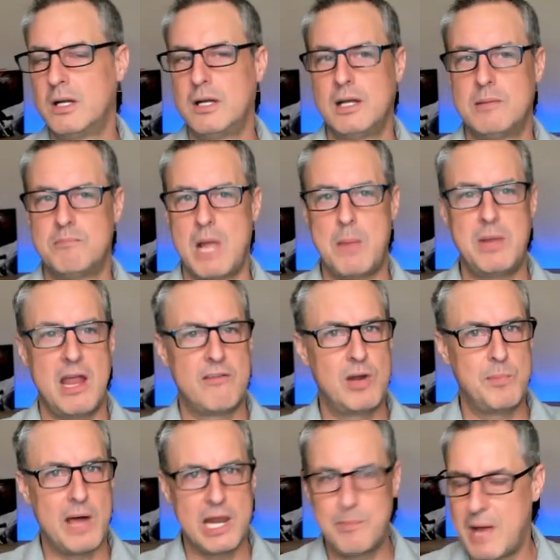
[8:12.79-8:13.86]
maybe
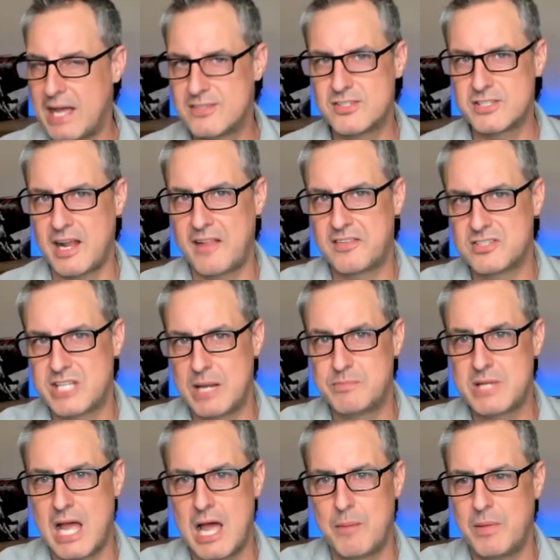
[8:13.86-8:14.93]
everybody passes out at the same
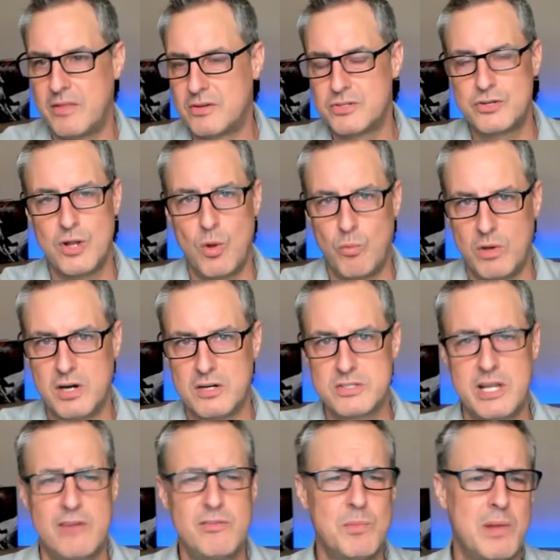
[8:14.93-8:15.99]
time and there's no winners.
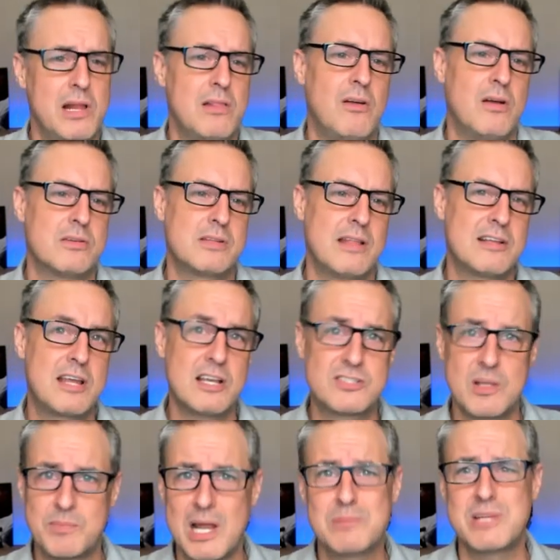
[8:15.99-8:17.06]
Everybody lost. And because
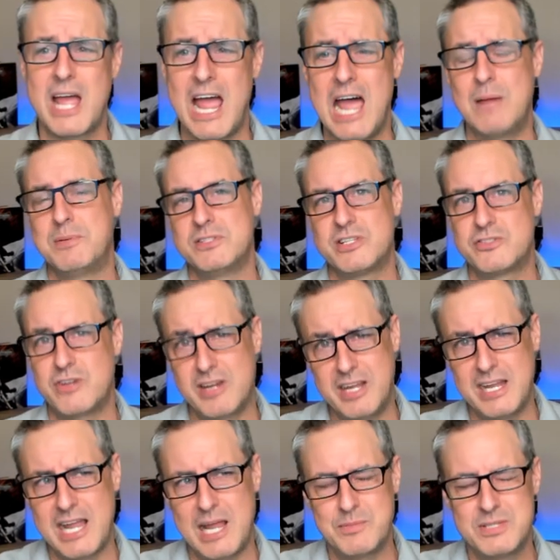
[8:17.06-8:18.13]
sometimes that happens in drinking
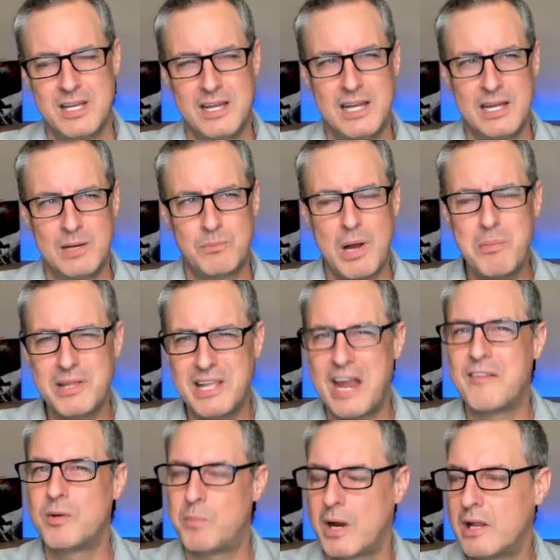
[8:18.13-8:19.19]
games, probably
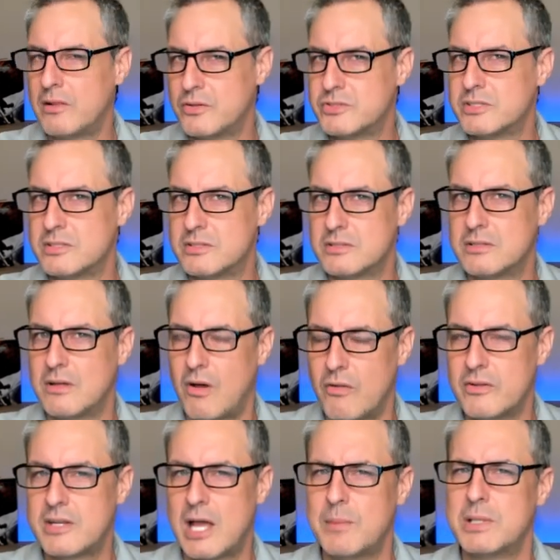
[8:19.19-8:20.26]
everybody loses all the
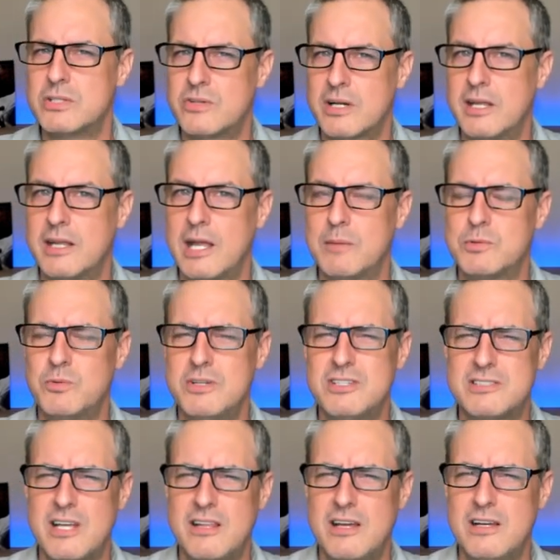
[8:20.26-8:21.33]
time in drinking games. Wouldn't you
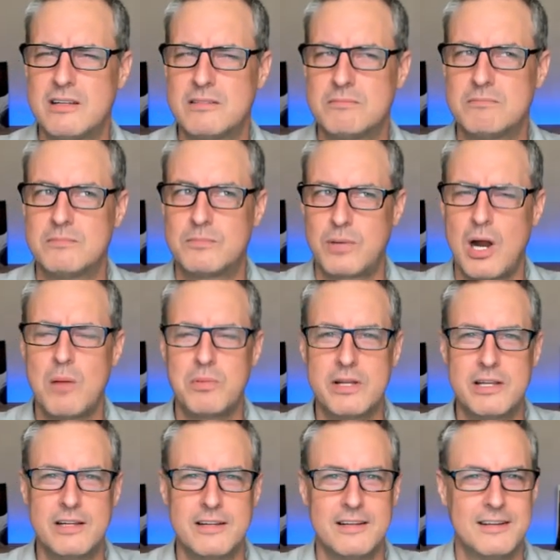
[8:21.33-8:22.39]
say that? Probably.
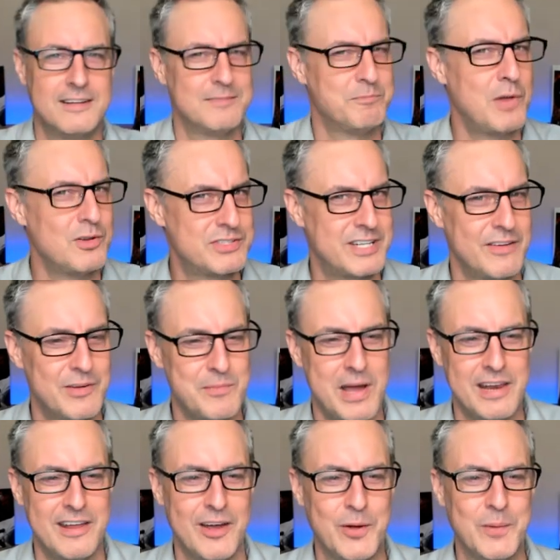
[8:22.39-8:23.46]
Most of them, I know.